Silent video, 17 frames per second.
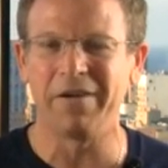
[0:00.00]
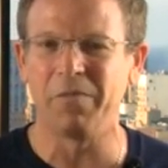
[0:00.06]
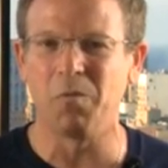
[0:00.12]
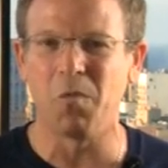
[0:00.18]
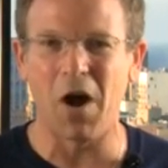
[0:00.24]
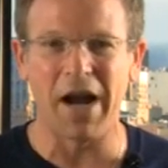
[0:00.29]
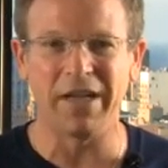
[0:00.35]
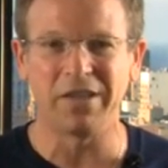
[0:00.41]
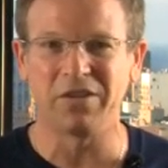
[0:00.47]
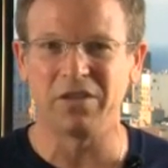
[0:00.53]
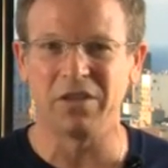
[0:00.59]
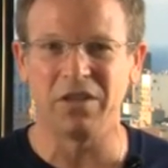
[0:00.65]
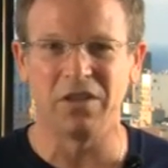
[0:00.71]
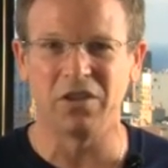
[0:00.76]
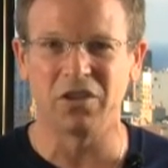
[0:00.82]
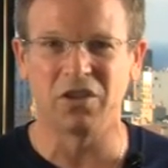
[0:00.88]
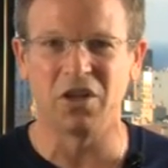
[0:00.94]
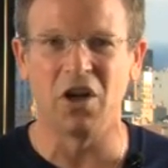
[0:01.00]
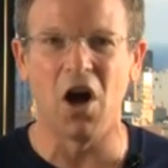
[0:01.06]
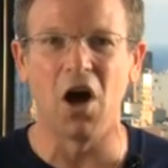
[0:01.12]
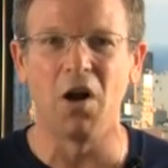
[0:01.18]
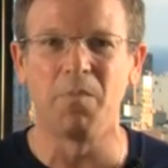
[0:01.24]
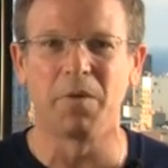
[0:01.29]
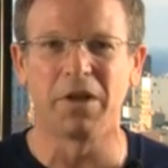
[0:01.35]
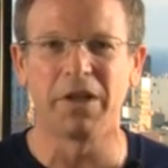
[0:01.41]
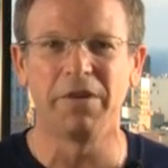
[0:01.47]
and why it's just an
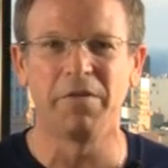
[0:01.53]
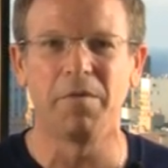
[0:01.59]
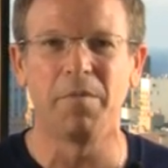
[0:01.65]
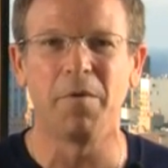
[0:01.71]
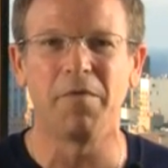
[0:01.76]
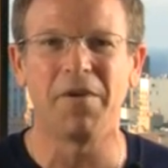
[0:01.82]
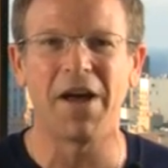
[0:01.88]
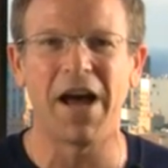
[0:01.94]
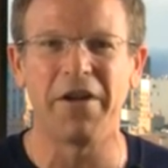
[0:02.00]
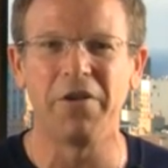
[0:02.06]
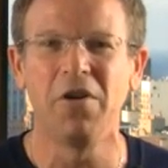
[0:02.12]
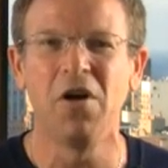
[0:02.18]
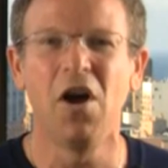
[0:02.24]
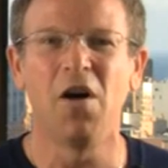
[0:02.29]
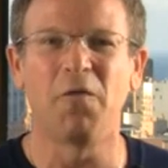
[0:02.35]
unbelievable value.